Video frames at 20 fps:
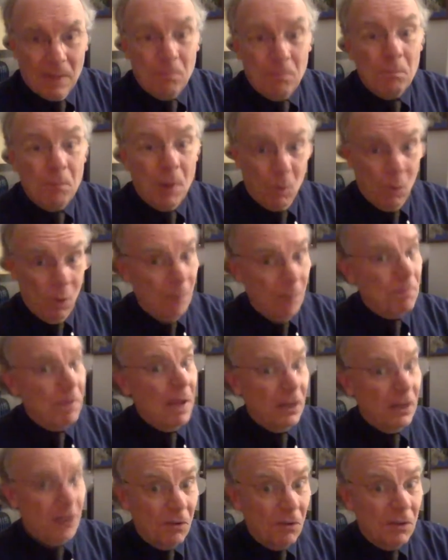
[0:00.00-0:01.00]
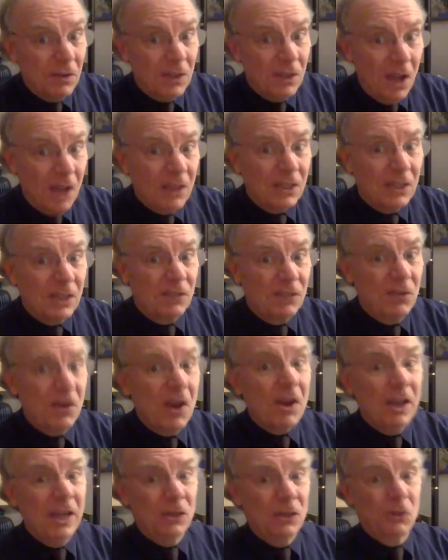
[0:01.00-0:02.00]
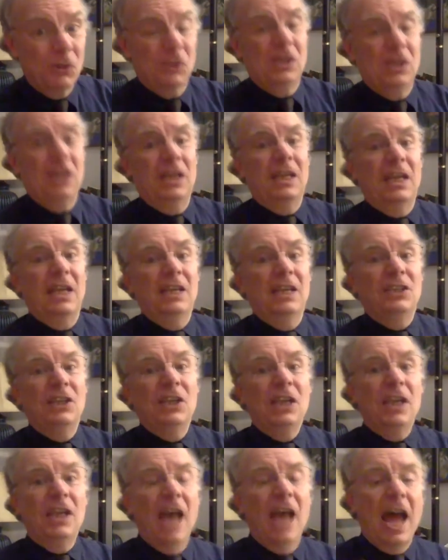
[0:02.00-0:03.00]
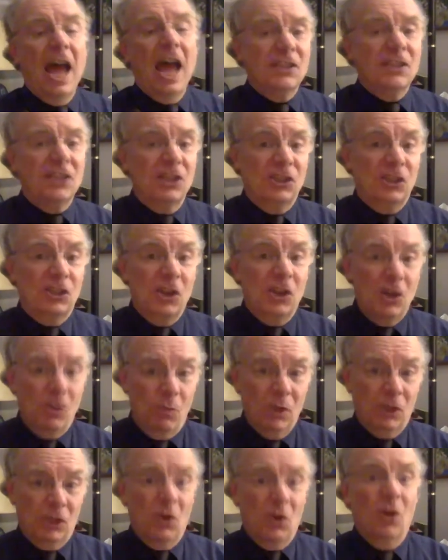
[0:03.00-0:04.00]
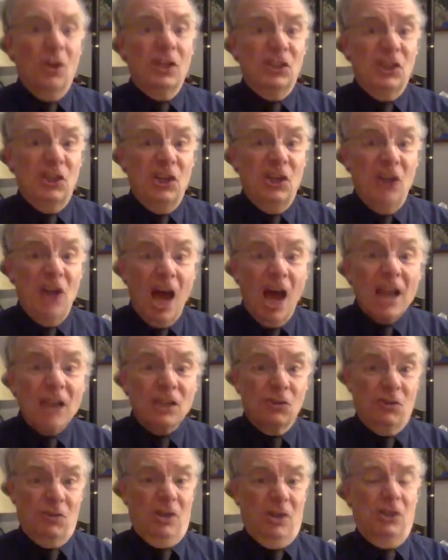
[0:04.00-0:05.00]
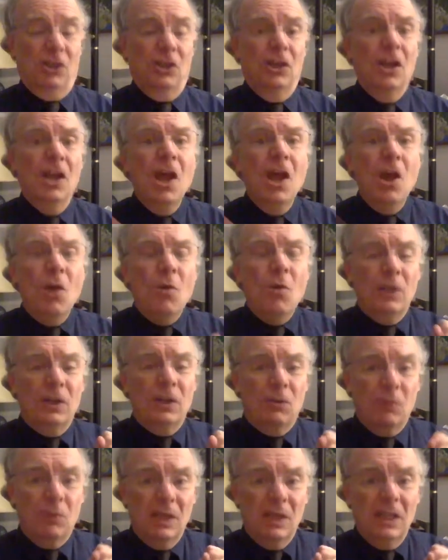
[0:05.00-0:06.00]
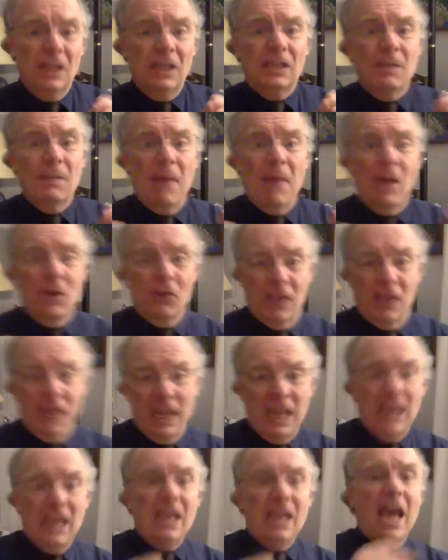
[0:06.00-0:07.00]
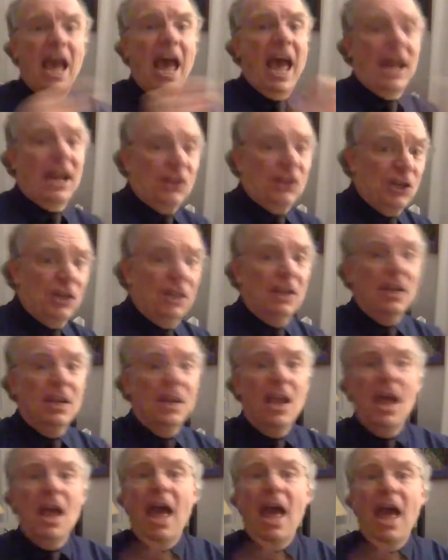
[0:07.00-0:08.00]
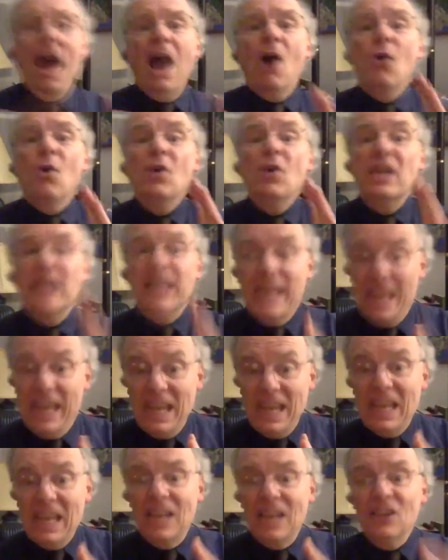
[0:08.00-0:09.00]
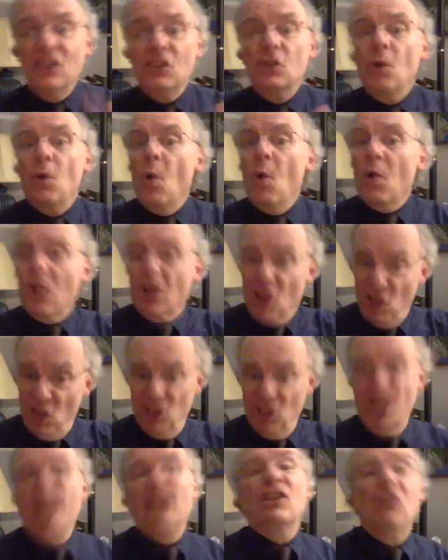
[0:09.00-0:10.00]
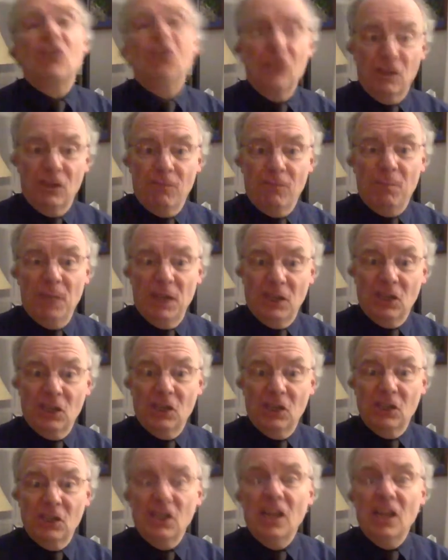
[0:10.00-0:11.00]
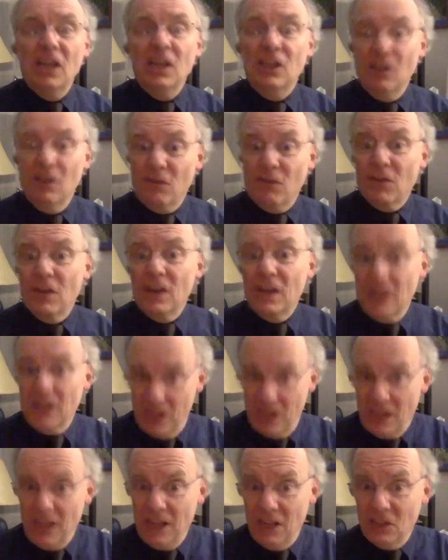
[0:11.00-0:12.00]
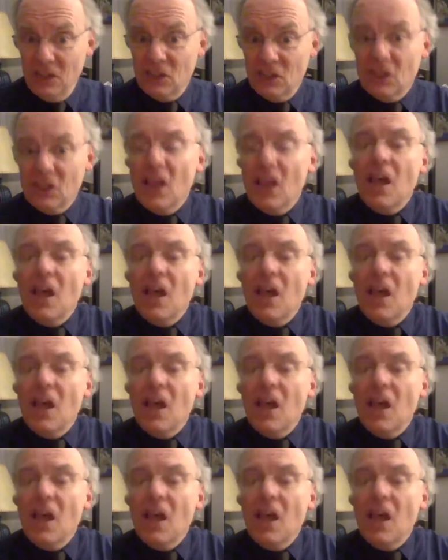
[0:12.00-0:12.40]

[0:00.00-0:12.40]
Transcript: But what Beethoven does that's very interesting is he has what's called a sonata structure, which really is about key action, how keys or collections of pitches in different keys